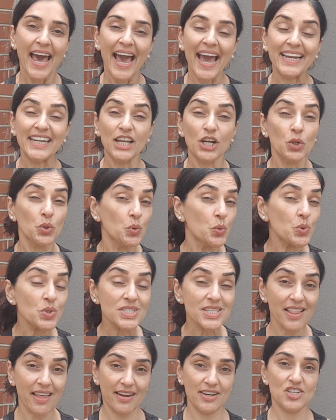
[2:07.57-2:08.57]
and it
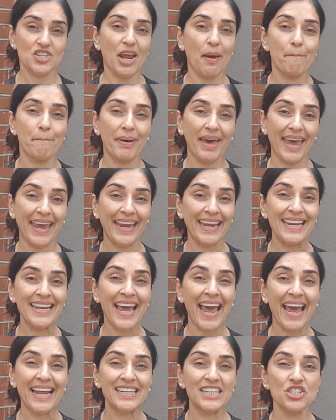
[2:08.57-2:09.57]
looks like champagne,
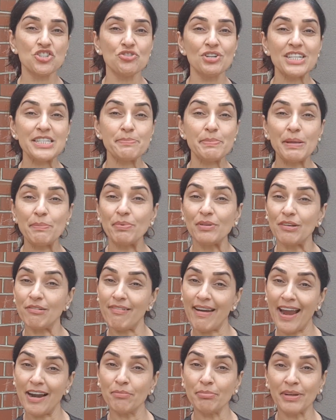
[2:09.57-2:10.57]
and it tricks people
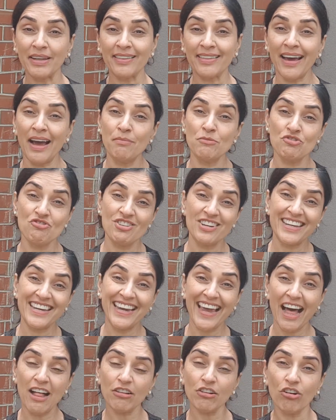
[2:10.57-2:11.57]
around me that I'm
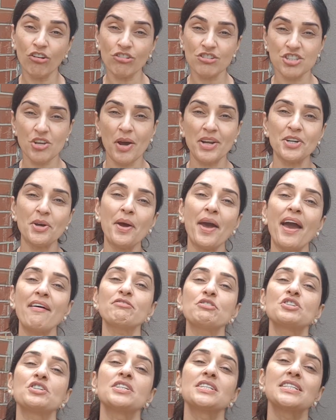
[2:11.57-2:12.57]
drinking alcohol, so I don't
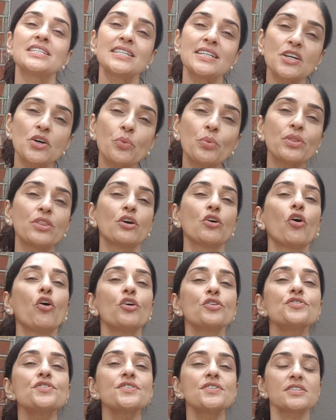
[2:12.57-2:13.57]
have to deal with the
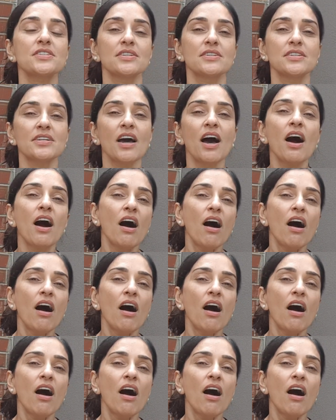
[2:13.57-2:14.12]
constant,